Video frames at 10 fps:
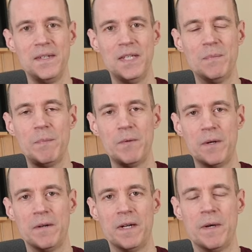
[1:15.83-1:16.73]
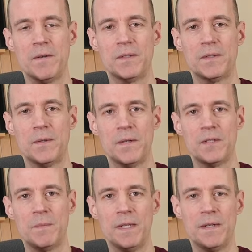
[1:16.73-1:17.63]
You might be wondering about
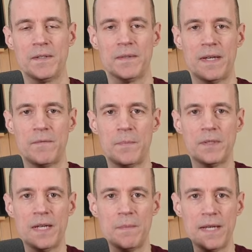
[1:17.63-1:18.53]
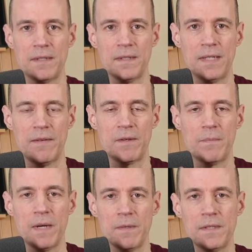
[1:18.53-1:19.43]
storage because a lot of Pochade boxes have
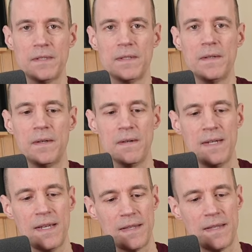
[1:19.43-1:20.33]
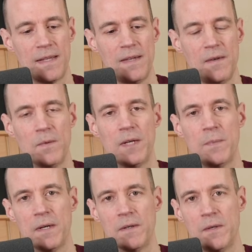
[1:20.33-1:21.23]
compartments underneath where you can
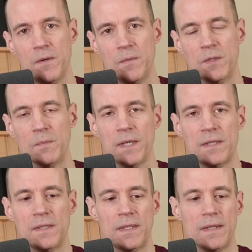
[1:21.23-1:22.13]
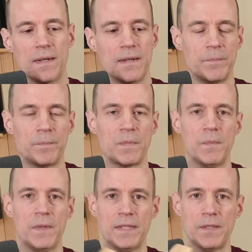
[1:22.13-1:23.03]
put your tubes and brushes in there.
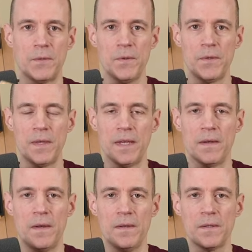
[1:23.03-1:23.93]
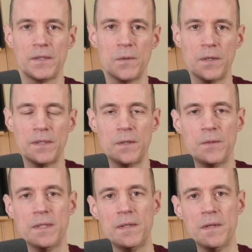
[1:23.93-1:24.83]
But that's the cool thing, all your storage
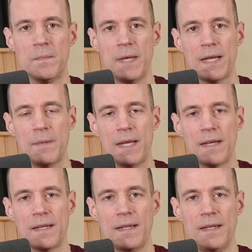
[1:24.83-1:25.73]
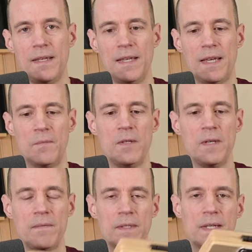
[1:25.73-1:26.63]
goes into your backpack. And when you
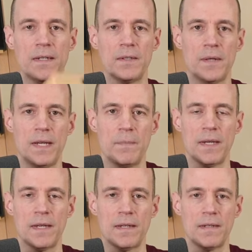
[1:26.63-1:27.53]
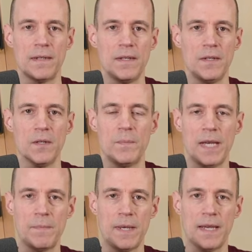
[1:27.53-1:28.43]
have this on a tripod, your
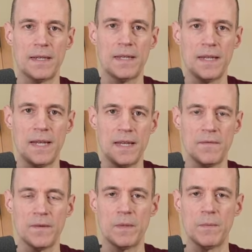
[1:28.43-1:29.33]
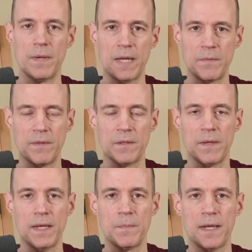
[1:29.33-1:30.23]
backpack can hang from the bottom of the
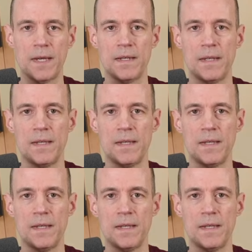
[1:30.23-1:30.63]
tripod